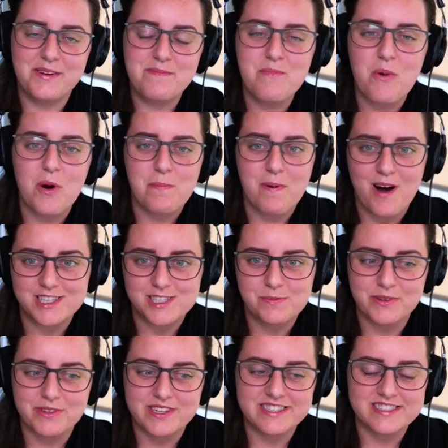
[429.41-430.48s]
more
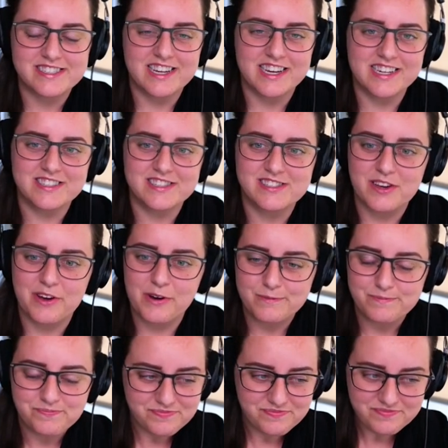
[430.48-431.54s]
possible these days. So